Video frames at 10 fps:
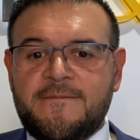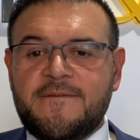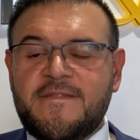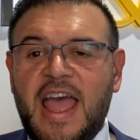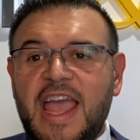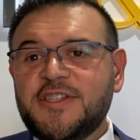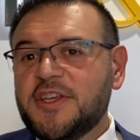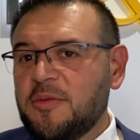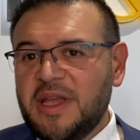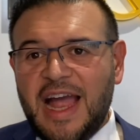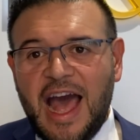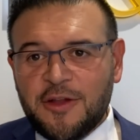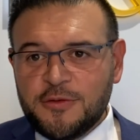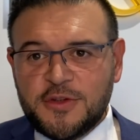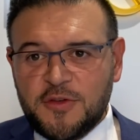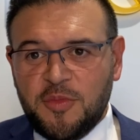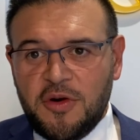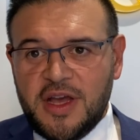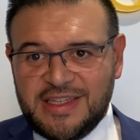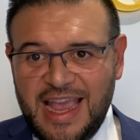The agent can meet hundreds of
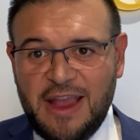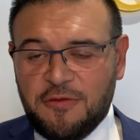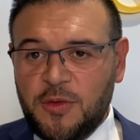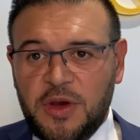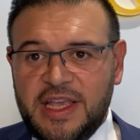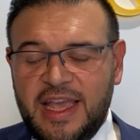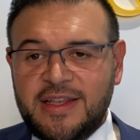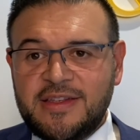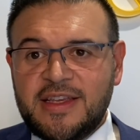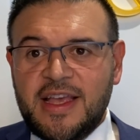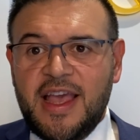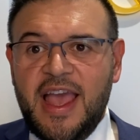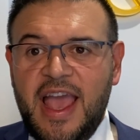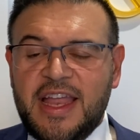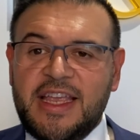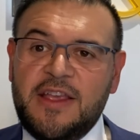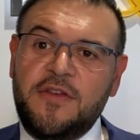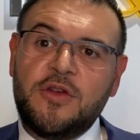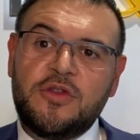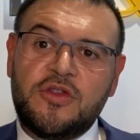buyers every weekend, and if
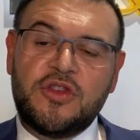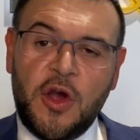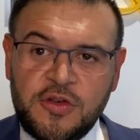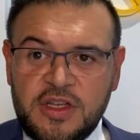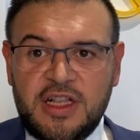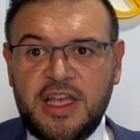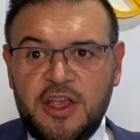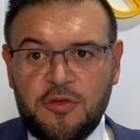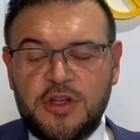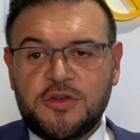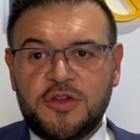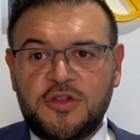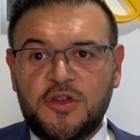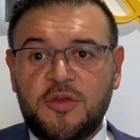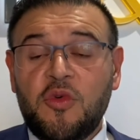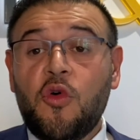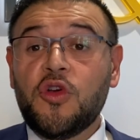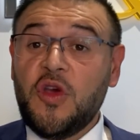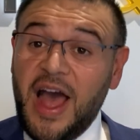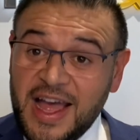you don't declare your interest to them or
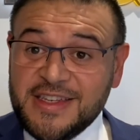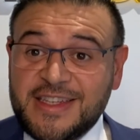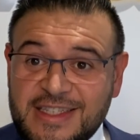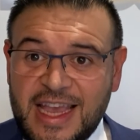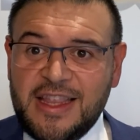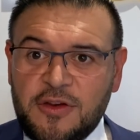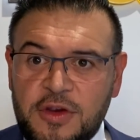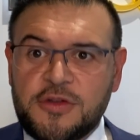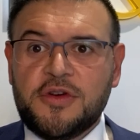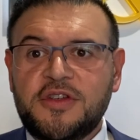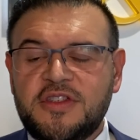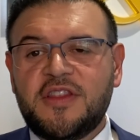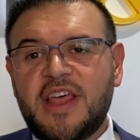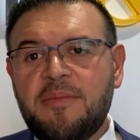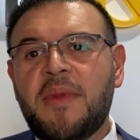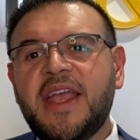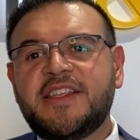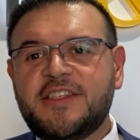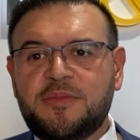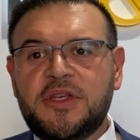you understate their interest, they may
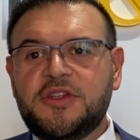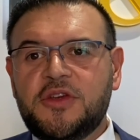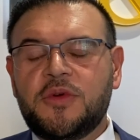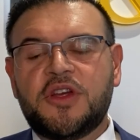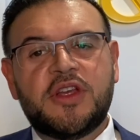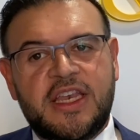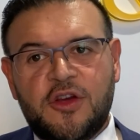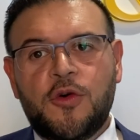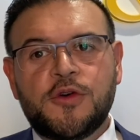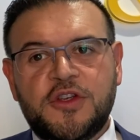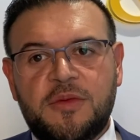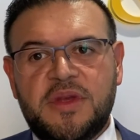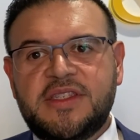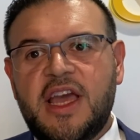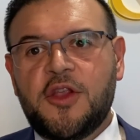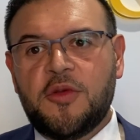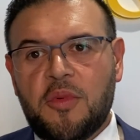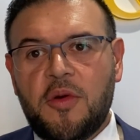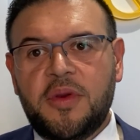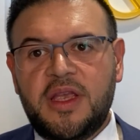dismiss you and it can cause you to miss out on the
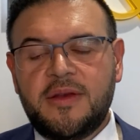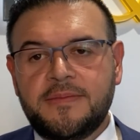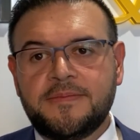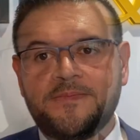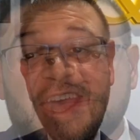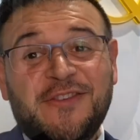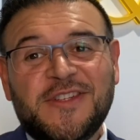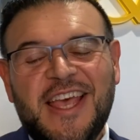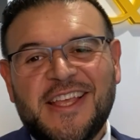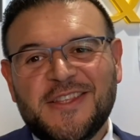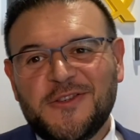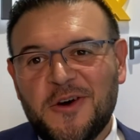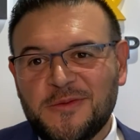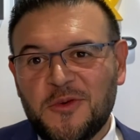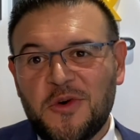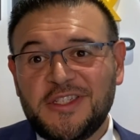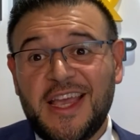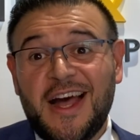property. Thanks for taking the time to watch our